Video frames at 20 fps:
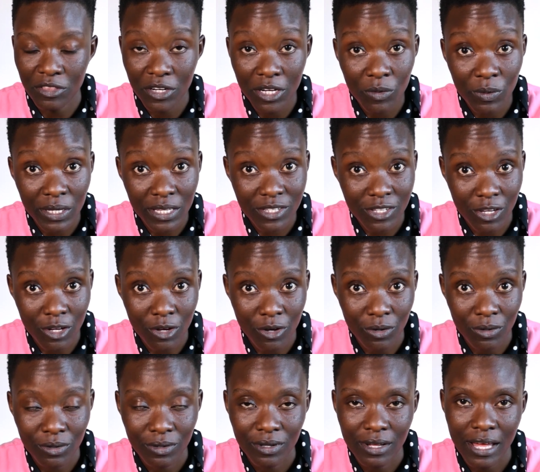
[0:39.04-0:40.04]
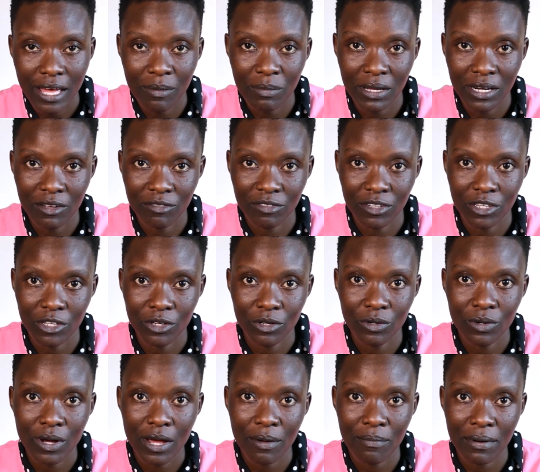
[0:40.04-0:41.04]
weeks ago, I made a
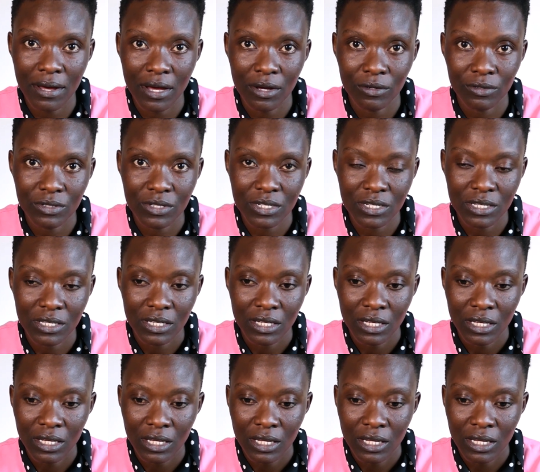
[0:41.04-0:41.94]
video about